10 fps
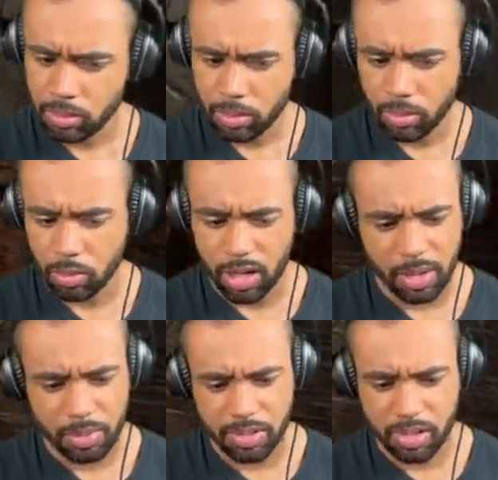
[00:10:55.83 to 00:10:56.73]
What
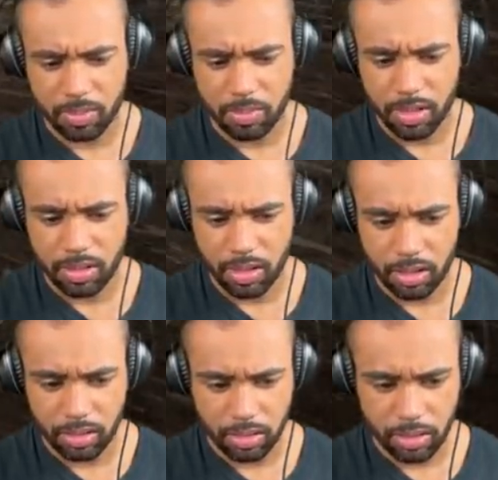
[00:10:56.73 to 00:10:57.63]
happens at
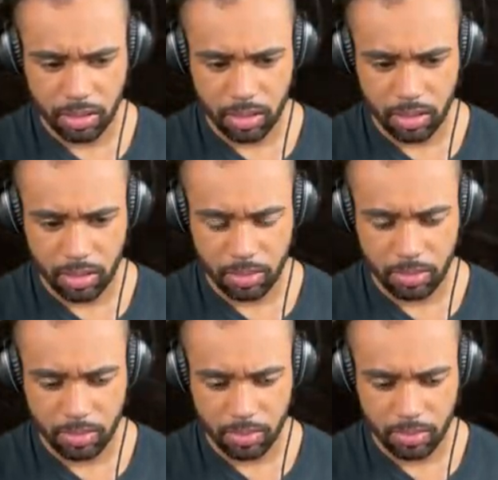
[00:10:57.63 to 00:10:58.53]
midnight? Um...